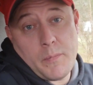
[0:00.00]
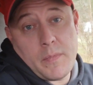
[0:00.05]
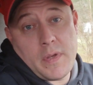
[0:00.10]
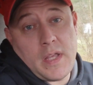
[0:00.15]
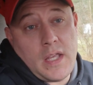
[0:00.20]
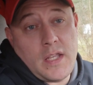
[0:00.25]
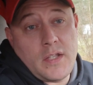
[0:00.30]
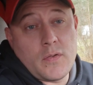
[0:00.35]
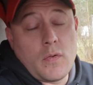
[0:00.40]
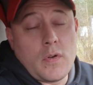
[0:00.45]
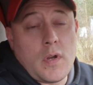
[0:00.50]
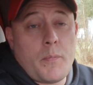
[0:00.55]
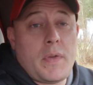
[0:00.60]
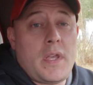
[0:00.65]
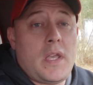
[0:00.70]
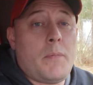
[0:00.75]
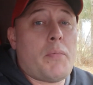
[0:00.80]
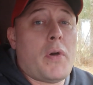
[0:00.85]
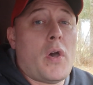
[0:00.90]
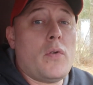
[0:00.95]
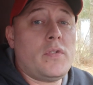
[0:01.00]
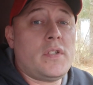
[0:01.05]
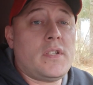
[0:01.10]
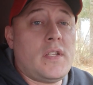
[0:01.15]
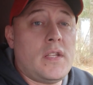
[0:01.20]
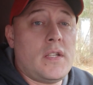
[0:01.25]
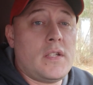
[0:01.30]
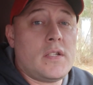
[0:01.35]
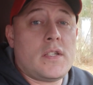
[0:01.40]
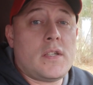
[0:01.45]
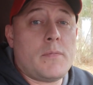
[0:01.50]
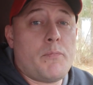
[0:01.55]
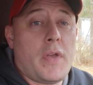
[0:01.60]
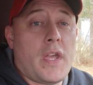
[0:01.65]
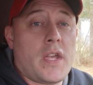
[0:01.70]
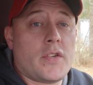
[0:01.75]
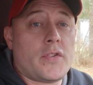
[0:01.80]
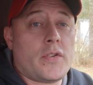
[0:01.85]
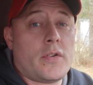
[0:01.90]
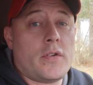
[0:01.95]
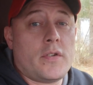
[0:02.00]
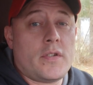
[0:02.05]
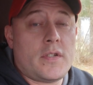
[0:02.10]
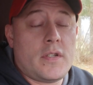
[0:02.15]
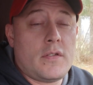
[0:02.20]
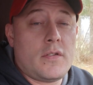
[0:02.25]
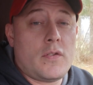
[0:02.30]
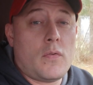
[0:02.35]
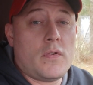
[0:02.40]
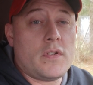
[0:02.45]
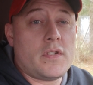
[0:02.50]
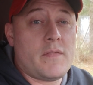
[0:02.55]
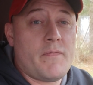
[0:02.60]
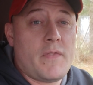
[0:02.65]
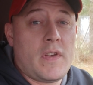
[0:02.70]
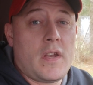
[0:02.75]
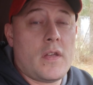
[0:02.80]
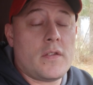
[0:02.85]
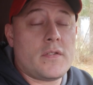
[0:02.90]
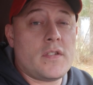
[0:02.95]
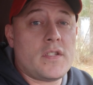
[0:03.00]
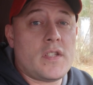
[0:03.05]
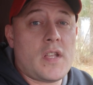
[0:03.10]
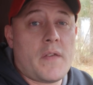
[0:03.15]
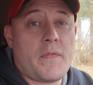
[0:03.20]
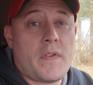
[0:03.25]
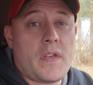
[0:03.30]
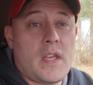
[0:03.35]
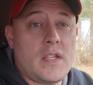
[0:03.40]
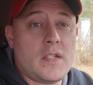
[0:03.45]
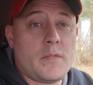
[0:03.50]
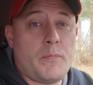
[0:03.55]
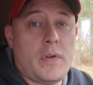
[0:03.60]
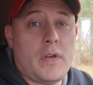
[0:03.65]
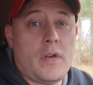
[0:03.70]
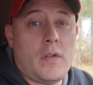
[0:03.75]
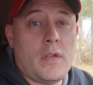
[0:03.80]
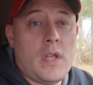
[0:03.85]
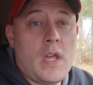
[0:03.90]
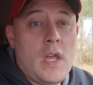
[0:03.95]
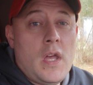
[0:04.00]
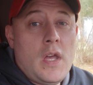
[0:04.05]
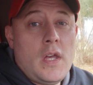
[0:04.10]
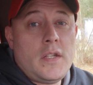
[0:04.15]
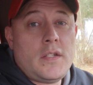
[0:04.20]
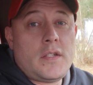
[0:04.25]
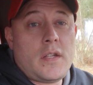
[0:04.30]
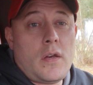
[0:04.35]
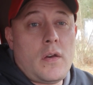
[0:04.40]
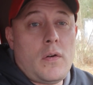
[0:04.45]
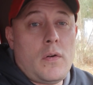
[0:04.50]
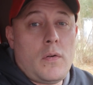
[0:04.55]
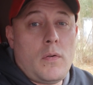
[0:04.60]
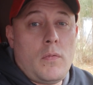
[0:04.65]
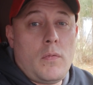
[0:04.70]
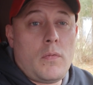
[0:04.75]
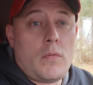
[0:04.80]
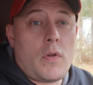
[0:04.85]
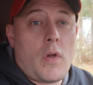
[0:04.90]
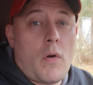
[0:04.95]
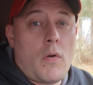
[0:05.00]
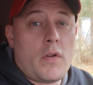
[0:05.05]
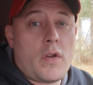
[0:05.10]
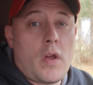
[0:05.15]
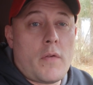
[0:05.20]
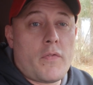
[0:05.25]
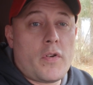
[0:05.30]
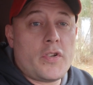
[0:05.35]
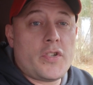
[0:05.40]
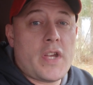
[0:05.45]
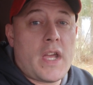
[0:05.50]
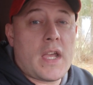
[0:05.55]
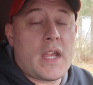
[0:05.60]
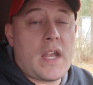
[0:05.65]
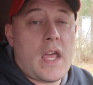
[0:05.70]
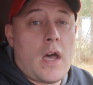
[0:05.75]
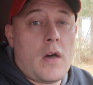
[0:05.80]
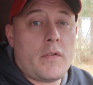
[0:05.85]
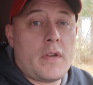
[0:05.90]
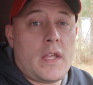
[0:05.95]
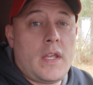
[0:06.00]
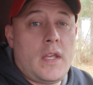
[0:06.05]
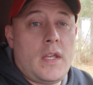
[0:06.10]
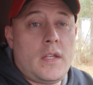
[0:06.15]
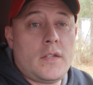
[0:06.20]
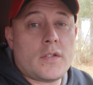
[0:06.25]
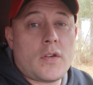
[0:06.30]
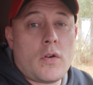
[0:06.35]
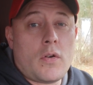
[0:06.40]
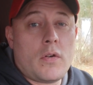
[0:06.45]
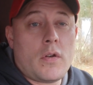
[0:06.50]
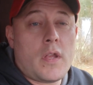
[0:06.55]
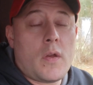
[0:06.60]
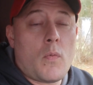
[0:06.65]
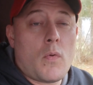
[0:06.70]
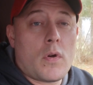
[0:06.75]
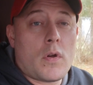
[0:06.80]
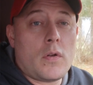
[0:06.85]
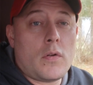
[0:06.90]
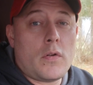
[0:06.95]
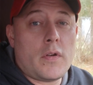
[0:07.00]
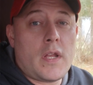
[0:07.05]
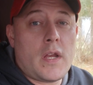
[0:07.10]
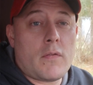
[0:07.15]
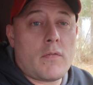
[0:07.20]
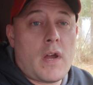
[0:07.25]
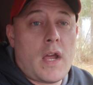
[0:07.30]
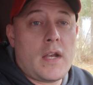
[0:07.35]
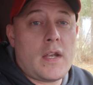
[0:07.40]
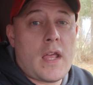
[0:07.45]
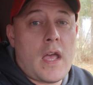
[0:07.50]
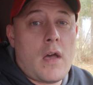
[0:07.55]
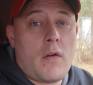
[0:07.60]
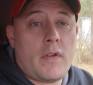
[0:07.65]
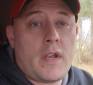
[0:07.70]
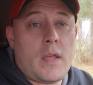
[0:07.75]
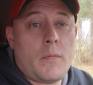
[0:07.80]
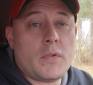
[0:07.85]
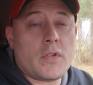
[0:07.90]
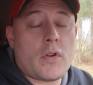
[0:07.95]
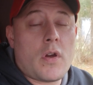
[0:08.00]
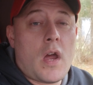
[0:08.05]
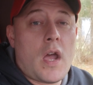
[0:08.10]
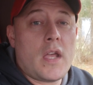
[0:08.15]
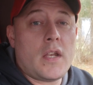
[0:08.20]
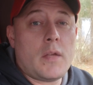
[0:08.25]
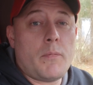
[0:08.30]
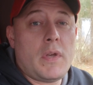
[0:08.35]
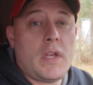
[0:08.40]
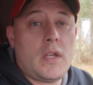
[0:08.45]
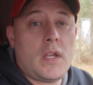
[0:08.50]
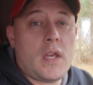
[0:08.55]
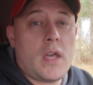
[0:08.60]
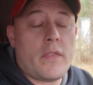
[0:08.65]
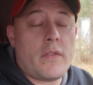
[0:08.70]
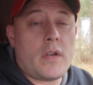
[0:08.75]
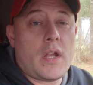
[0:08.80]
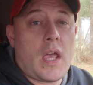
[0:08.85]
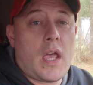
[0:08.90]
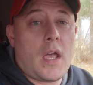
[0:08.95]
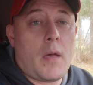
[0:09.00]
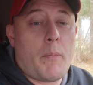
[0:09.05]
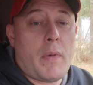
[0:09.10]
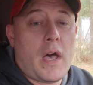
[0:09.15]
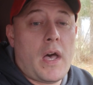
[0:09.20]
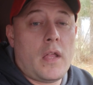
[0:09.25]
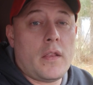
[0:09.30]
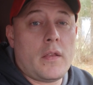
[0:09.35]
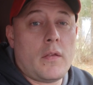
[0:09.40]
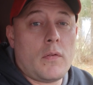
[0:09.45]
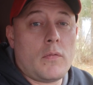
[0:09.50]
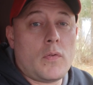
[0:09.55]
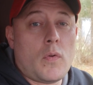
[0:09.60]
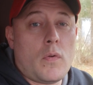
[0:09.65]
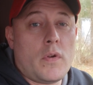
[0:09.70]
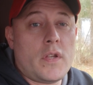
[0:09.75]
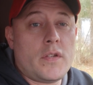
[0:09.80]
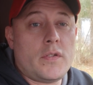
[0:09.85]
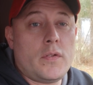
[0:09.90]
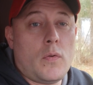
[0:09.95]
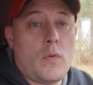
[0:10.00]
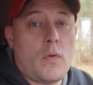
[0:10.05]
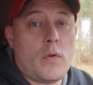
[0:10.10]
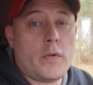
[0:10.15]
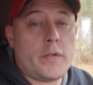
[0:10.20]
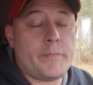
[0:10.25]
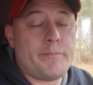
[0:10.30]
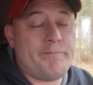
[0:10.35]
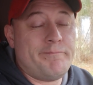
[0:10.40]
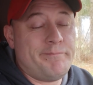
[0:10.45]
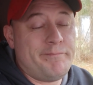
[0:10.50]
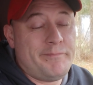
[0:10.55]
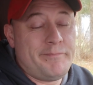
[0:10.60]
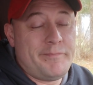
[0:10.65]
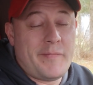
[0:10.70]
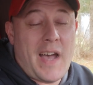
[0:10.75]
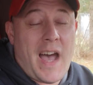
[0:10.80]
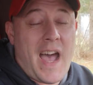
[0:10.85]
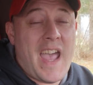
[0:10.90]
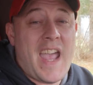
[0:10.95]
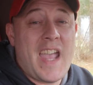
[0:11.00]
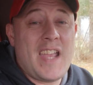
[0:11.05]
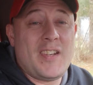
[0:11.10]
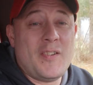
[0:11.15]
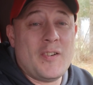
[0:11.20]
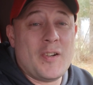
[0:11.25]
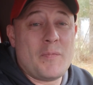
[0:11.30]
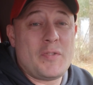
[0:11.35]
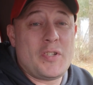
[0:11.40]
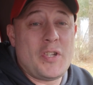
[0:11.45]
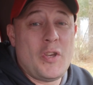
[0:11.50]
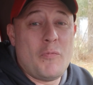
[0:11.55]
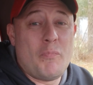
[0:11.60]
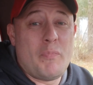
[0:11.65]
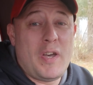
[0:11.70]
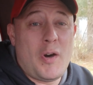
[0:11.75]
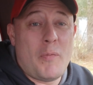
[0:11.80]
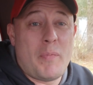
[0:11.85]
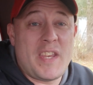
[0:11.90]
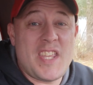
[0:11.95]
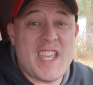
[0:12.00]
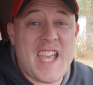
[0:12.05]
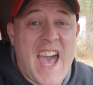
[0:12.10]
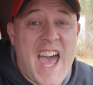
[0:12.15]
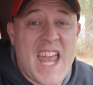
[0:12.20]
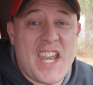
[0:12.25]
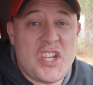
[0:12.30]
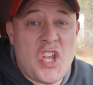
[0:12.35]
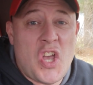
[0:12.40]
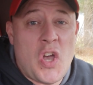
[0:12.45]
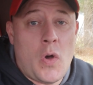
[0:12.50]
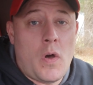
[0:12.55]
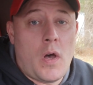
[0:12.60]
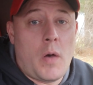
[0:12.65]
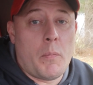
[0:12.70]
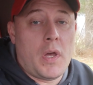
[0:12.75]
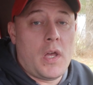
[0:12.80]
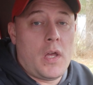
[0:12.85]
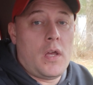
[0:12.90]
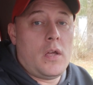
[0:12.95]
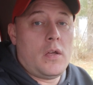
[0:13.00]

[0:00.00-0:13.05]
he's going to be posting some pictures and doing some videos and stuff of his build. So go on over and check it out. He's currently working on it right now, and he was crying to me the other day about doing his doors. I hate doing them too, Bill, but you got to do them.